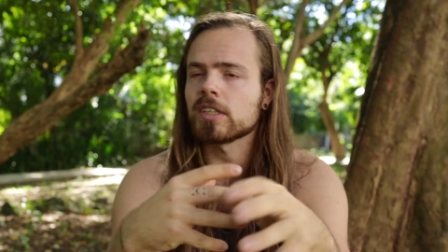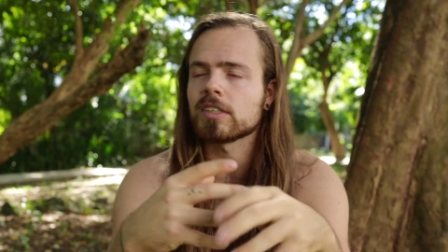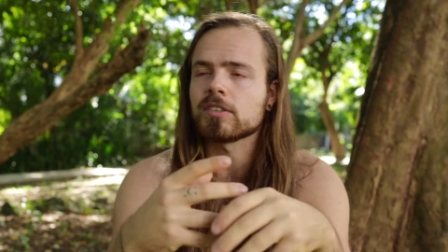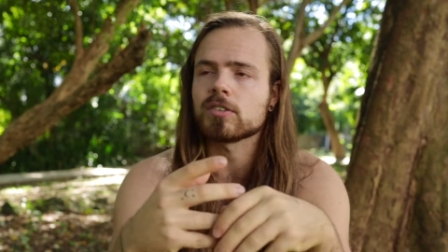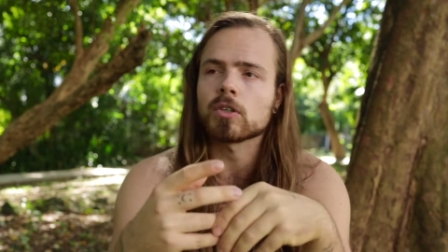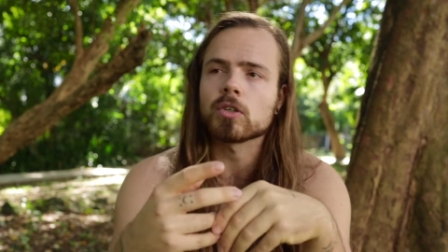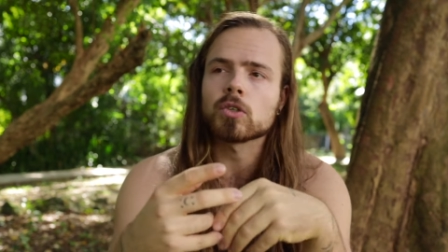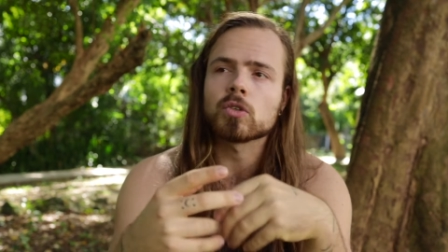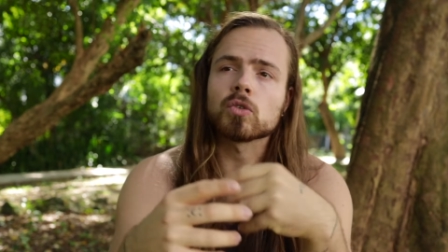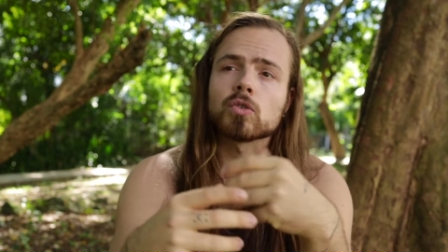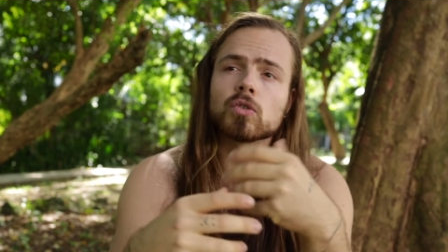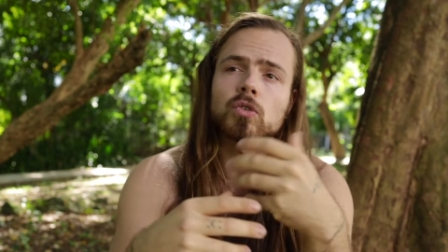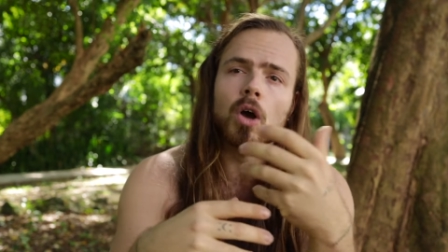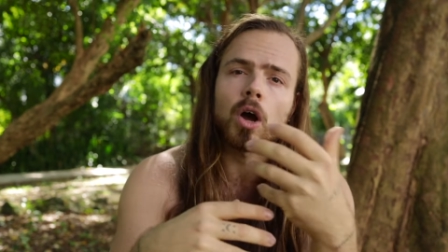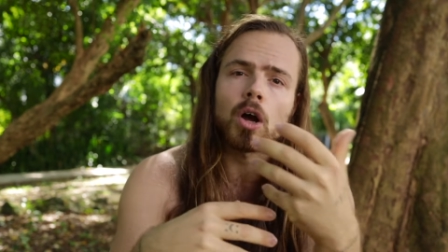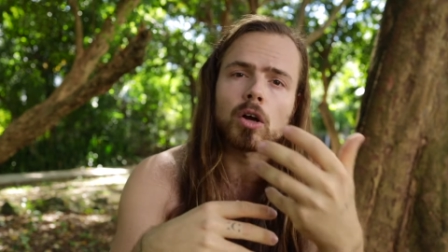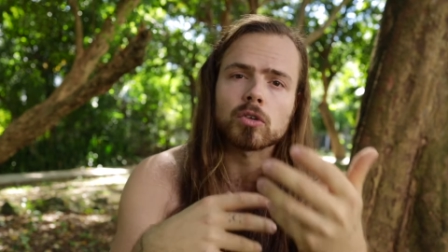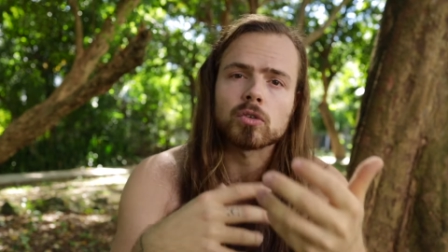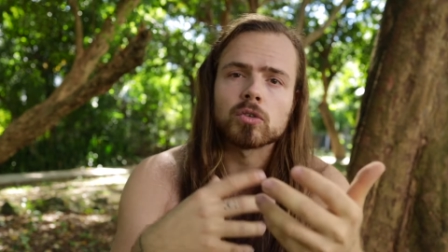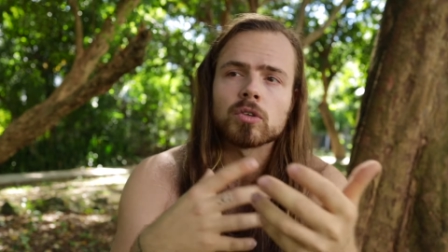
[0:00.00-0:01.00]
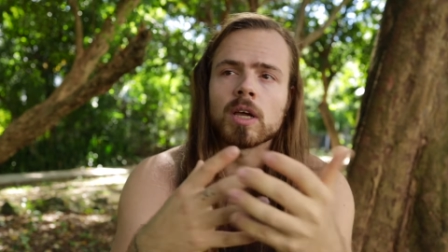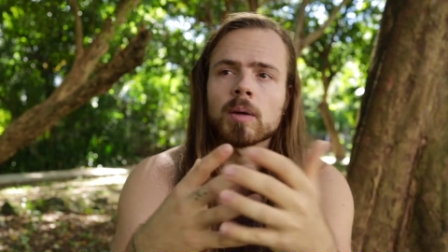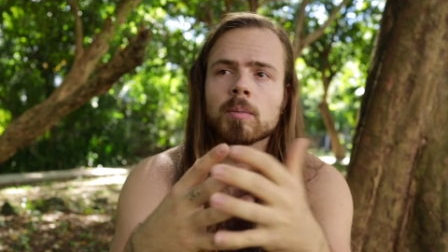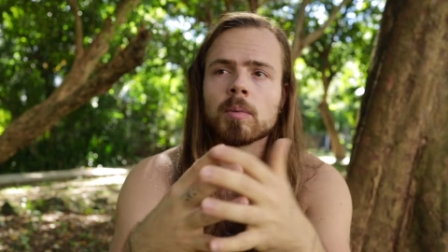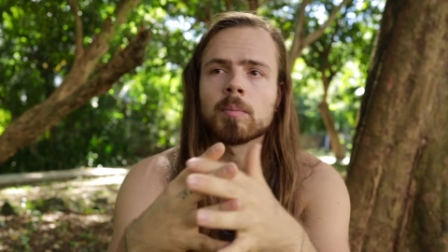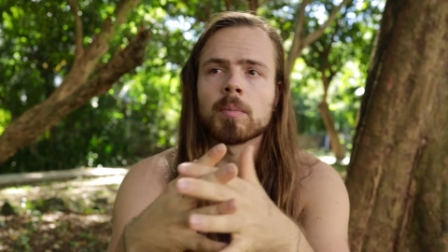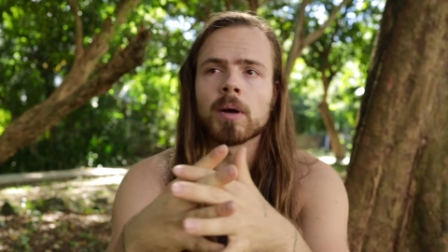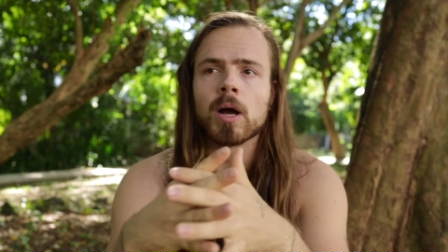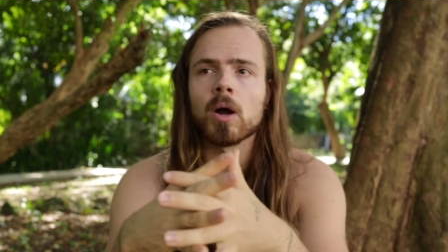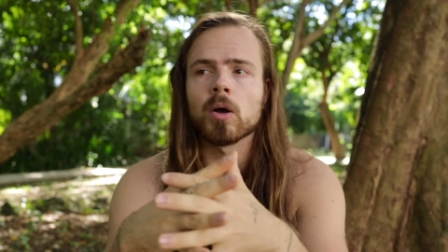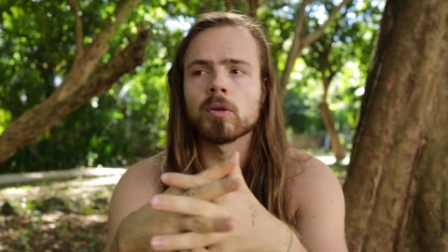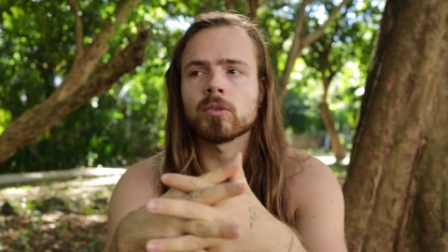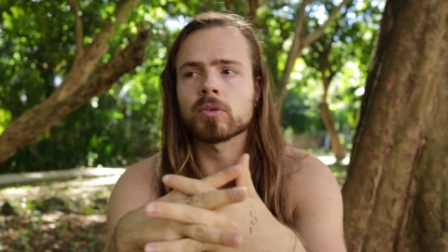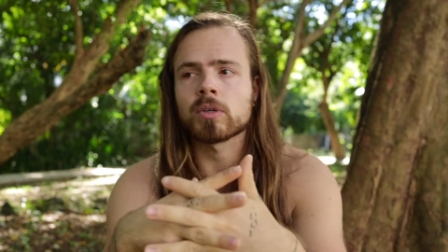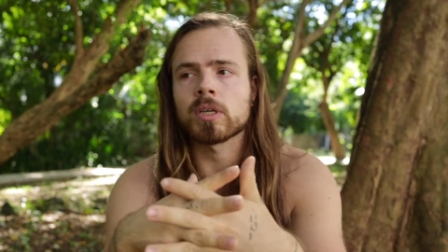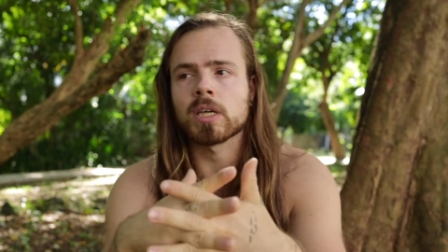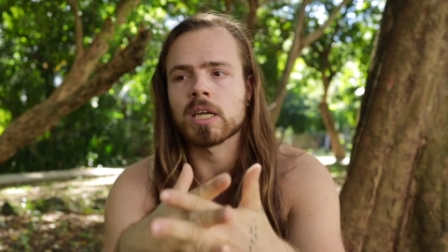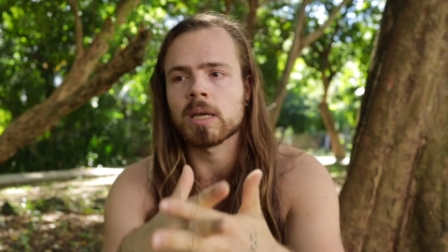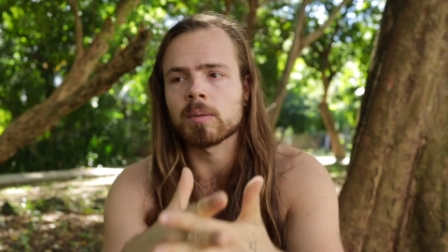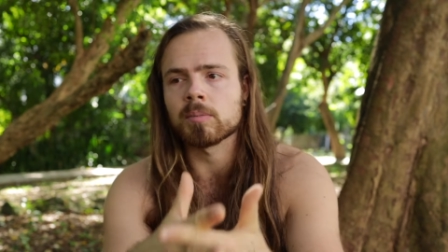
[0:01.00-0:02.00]
I started to talk to them about,
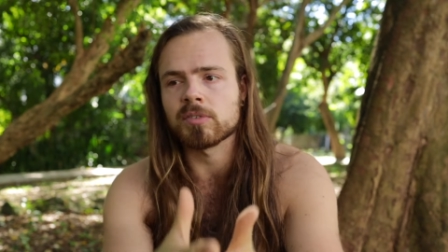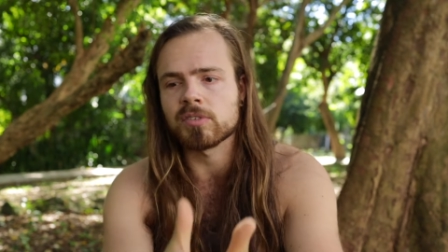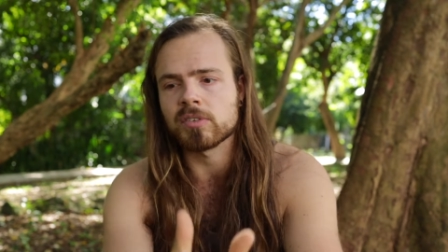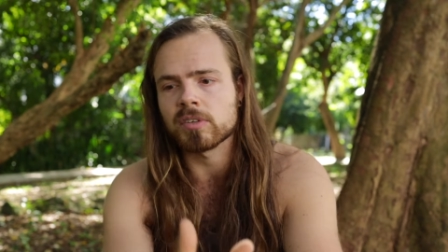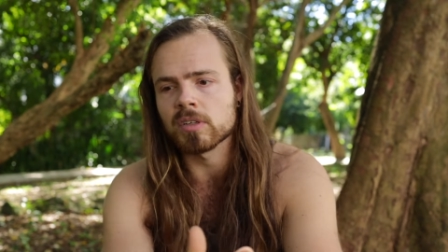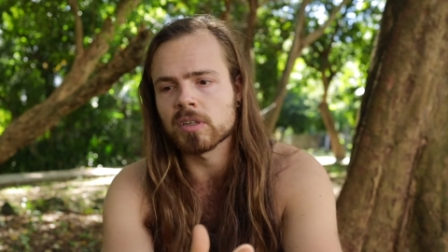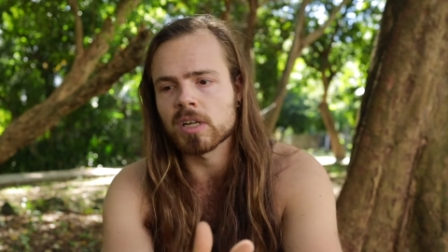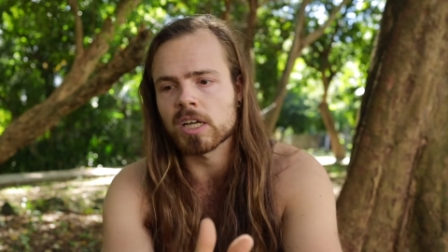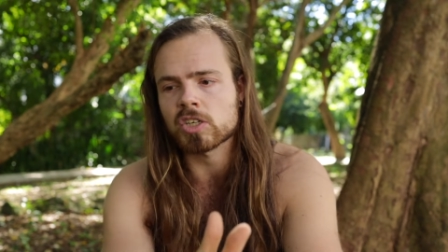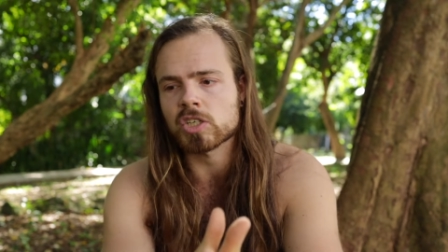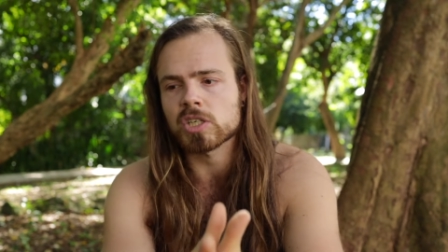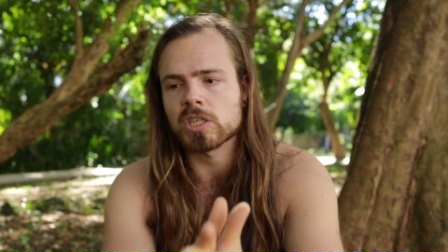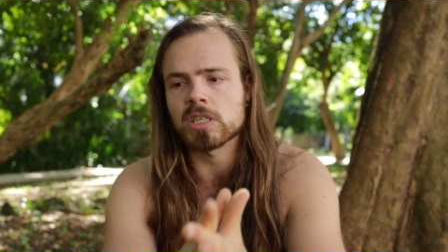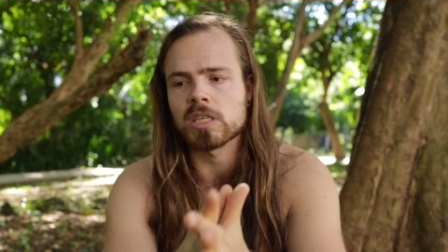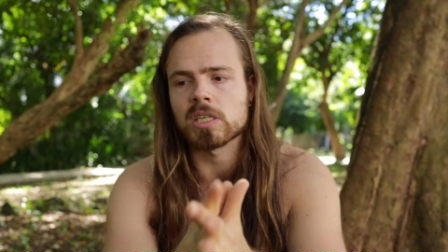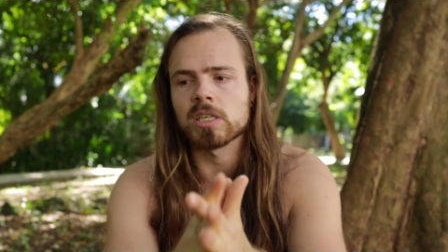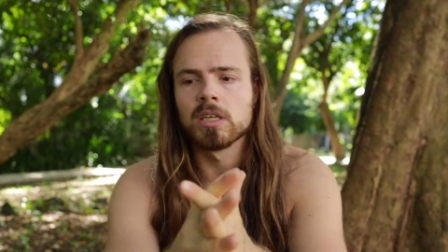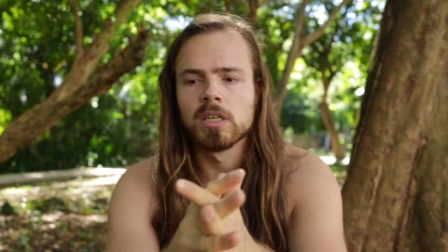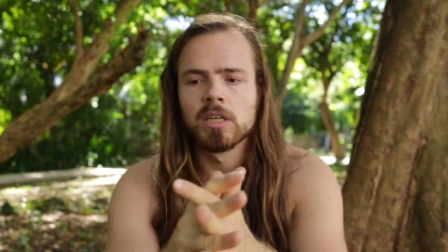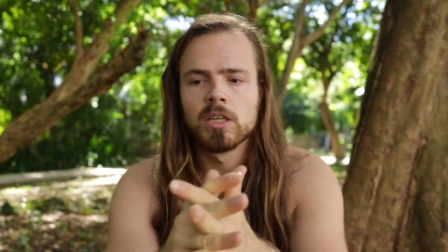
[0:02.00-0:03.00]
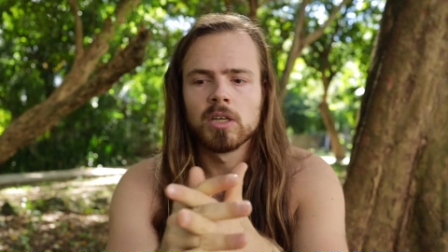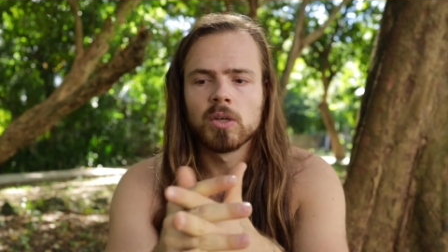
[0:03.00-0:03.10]
okay, I'm still actually